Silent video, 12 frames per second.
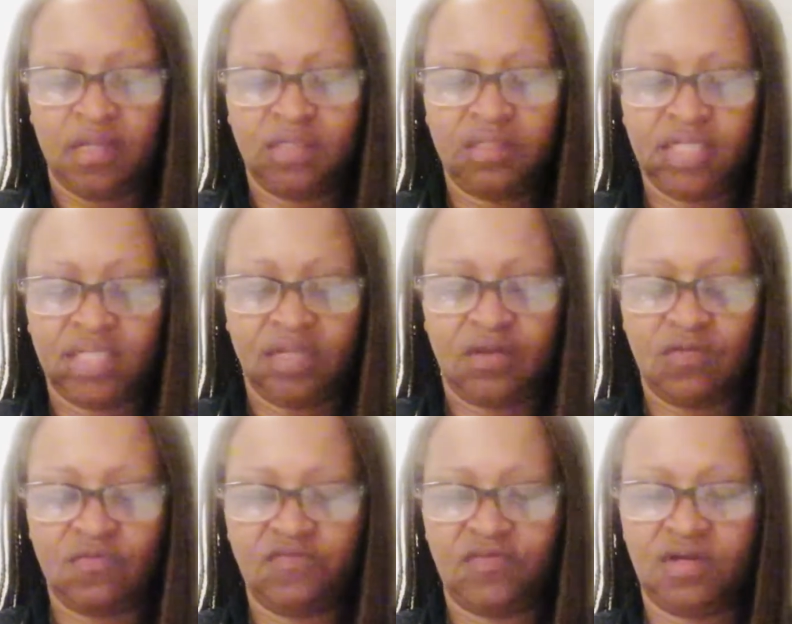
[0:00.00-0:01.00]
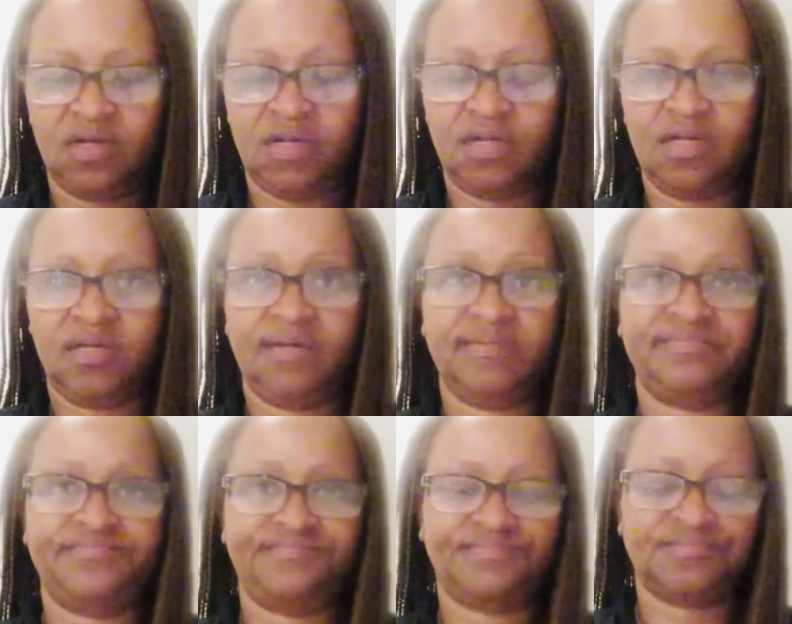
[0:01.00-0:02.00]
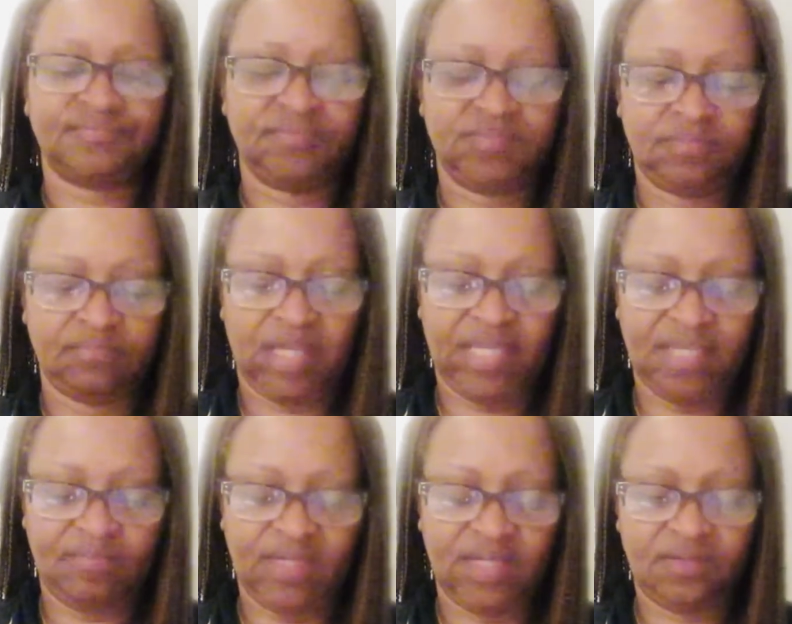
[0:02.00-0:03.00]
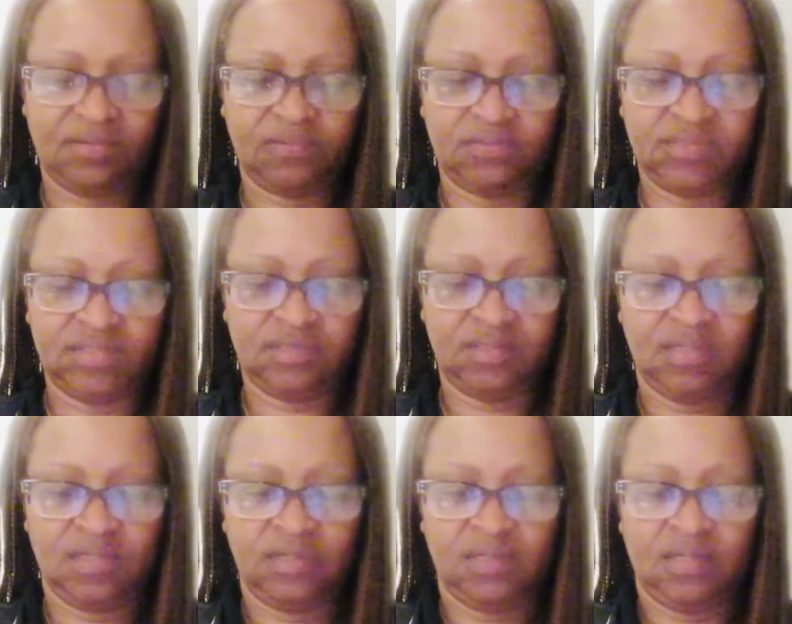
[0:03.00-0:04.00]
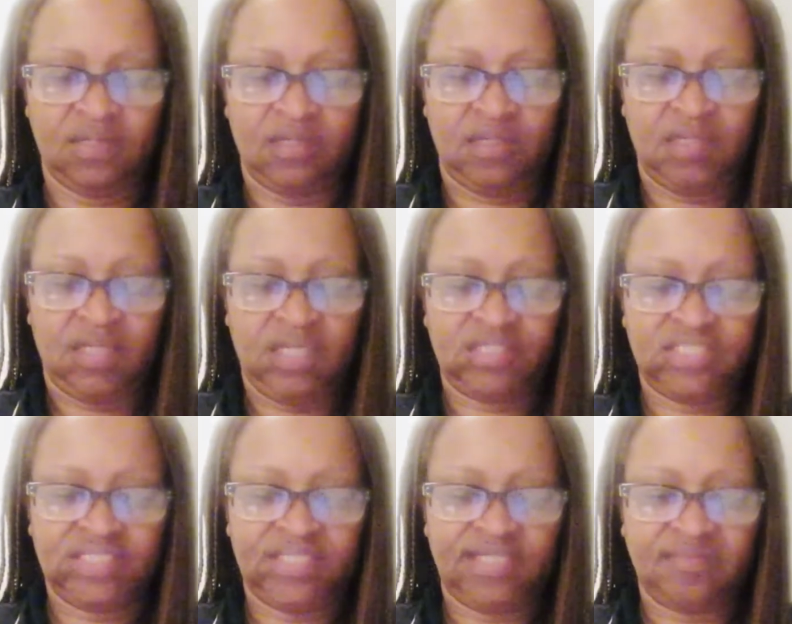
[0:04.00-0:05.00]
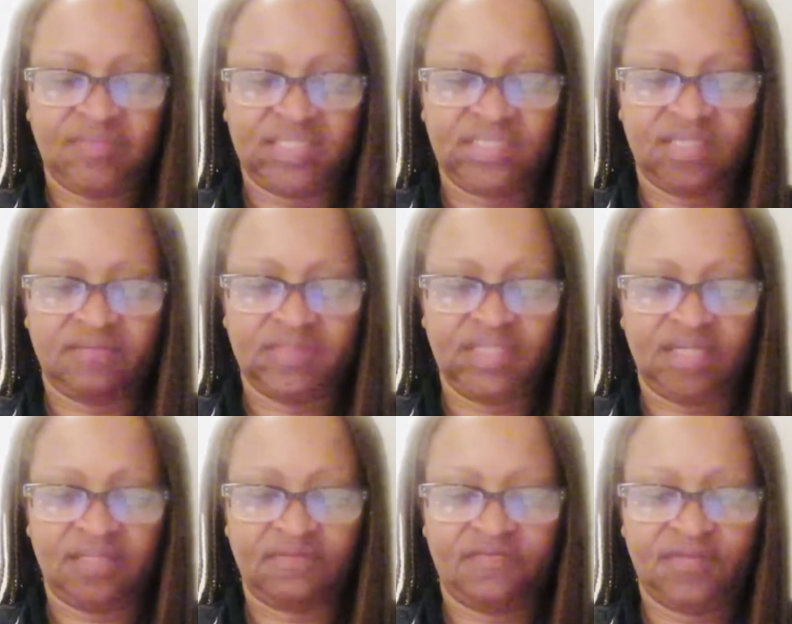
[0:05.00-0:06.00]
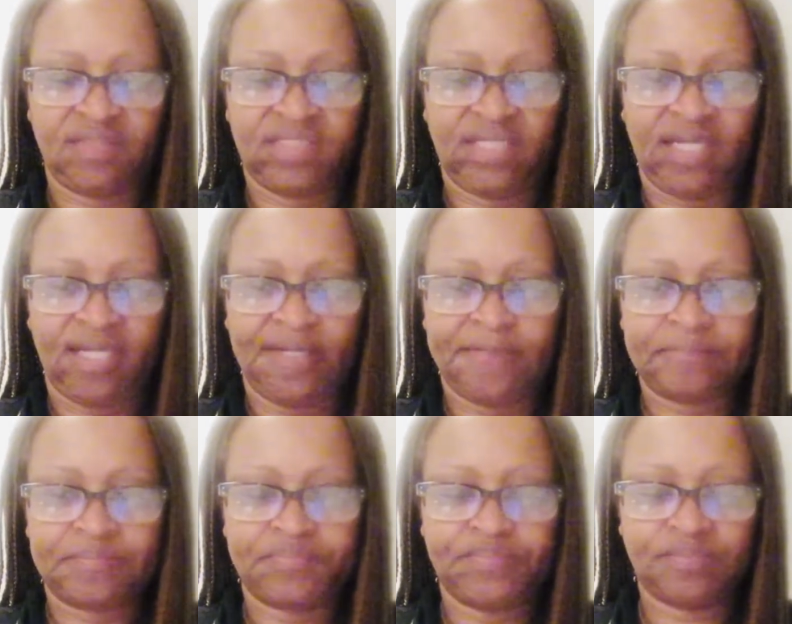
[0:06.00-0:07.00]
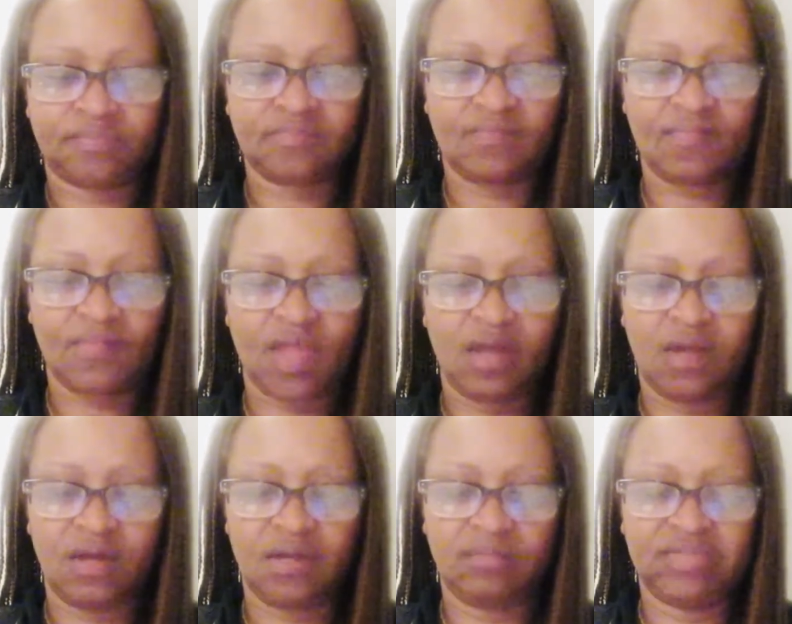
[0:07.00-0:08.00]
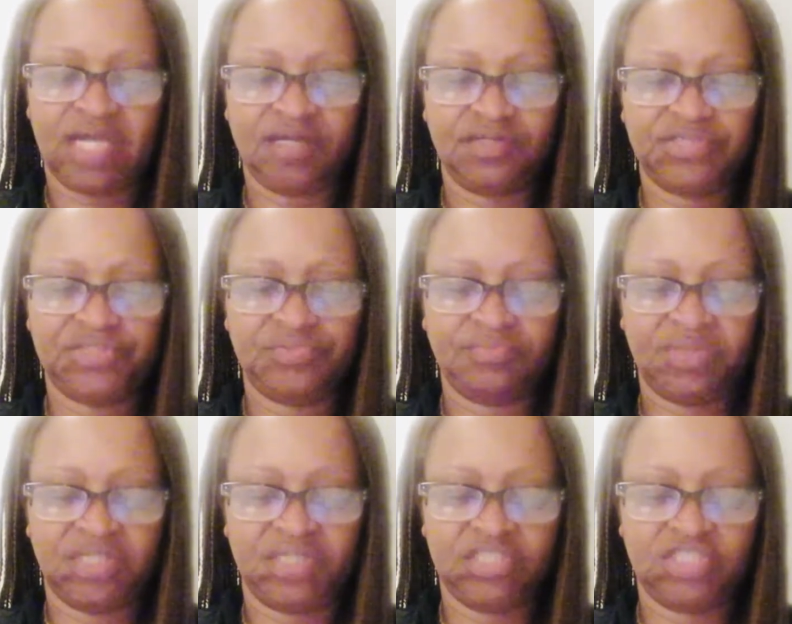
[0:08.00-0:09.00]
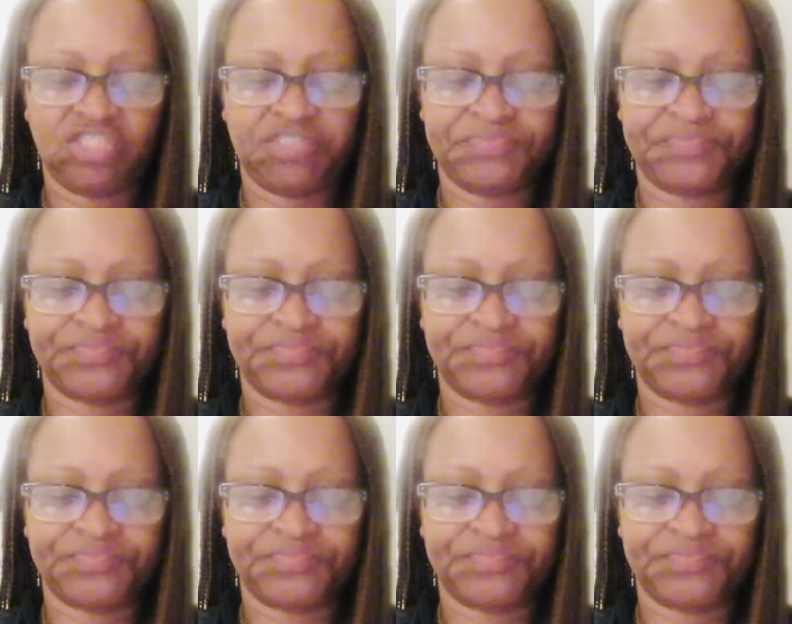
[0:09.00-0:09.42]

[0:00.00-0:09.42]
Looking over my emails and just getting myself together for the day. Not gonna do much.